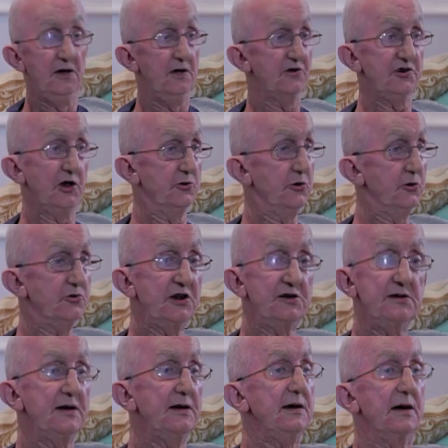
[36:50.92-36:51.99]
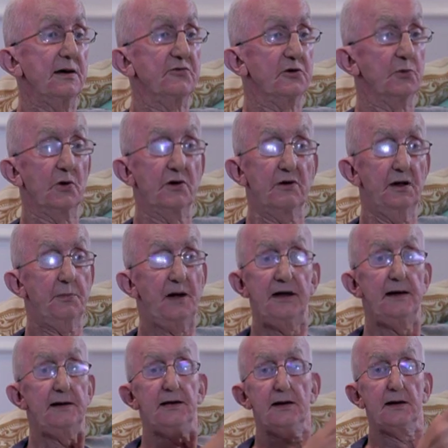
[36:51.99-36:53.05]
So you didn't then have to worry about
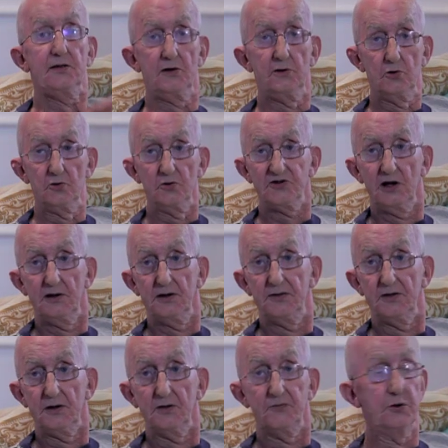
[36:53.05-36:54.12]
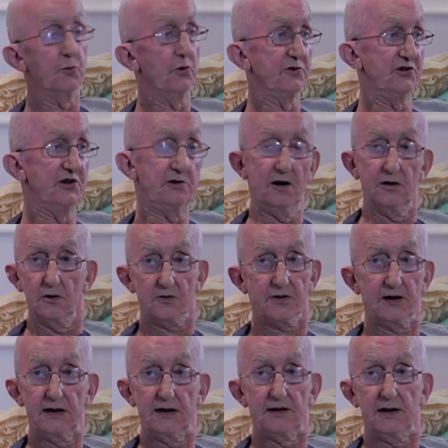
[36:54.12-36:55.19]
any other laws either. If you wanted to lock the
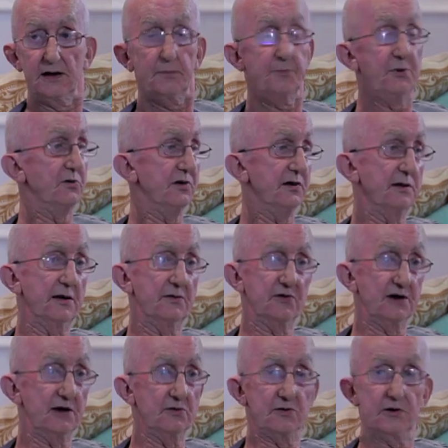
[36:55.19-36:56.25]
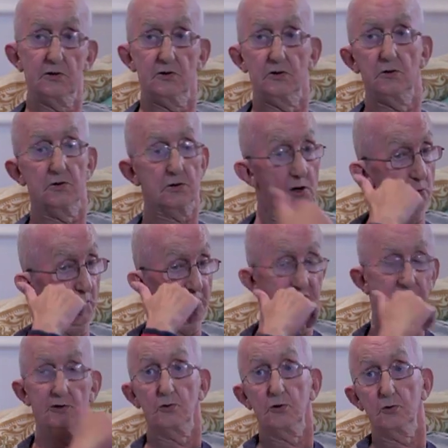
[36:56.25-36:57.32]
kid up, you didn't have to go to court, quick
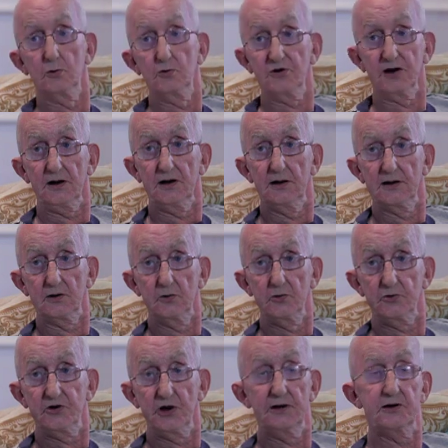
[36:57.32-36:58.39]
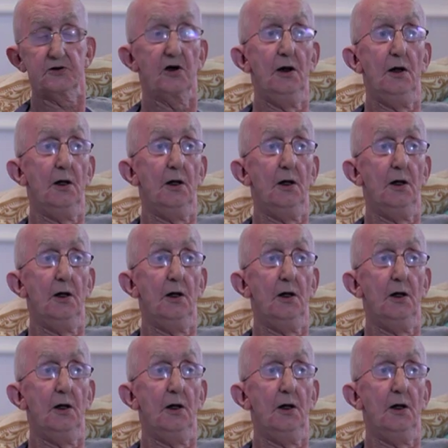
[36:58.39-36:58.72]
phone call to the High Court judge.